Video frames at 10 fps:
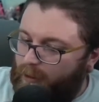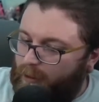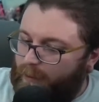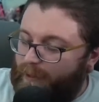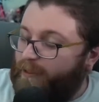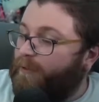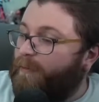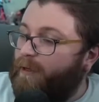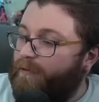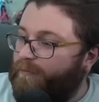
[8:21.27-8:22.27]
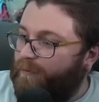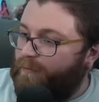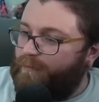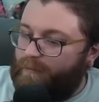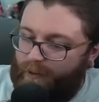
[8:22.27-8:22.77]
I make the money
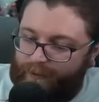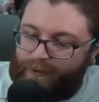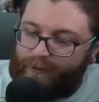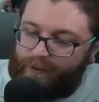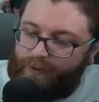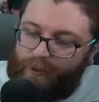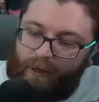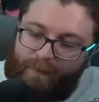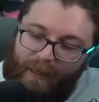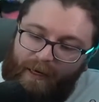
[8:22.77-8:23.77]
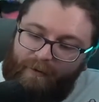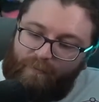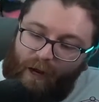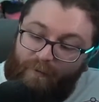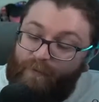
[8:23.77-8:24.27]
from this job,
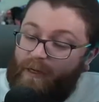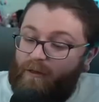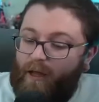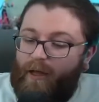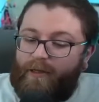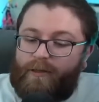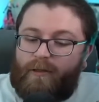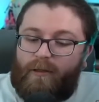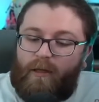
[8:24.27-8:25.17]
and I realize